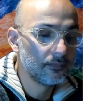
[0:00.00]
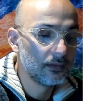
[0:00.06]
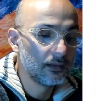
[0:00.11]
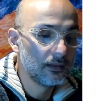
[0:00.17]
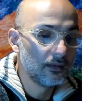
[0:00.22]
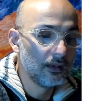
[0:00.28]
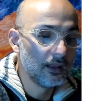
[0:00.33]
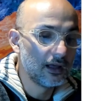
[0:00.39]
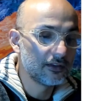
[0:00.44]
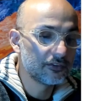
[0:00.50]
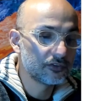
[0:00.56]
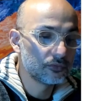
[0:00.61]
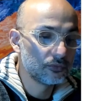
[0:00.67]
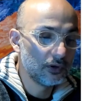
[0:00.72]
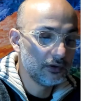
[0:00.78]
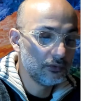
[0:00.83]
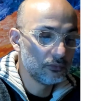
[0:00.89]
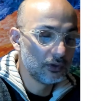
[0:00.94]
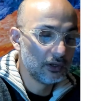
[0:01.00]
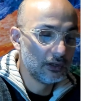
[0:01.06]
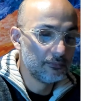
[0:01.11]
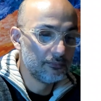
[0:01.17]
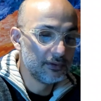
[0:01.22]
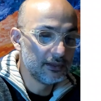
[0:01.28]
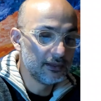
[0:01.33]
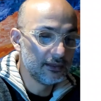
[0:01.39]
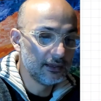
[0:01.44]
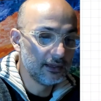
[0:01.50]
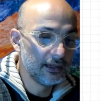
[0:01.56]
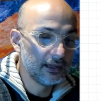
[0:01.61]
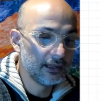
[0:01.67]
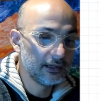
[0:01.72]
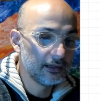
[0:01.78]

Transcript: Last one will be n